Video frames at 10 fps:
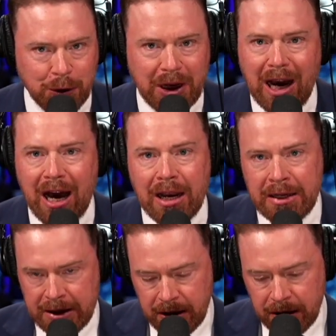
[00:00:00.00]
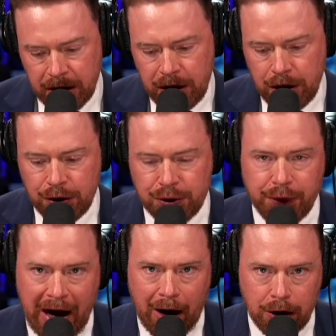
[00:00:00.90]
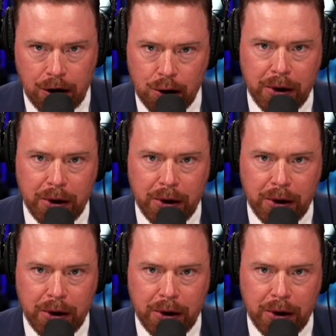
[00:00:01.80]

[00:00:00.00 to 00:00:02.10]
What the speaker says: we got huge value.